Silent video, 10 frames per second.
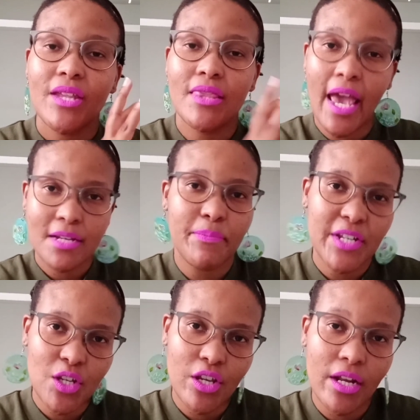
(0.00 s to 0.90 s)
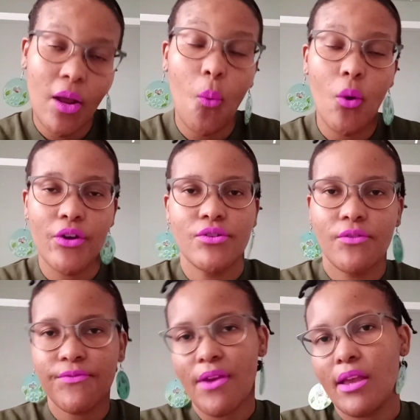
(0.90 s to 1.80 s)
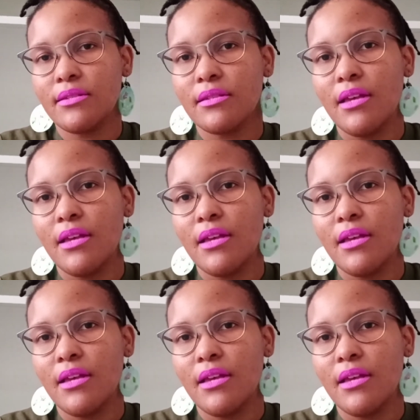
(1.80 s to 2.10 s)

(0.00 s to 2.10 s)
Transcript: that particular word or phrase.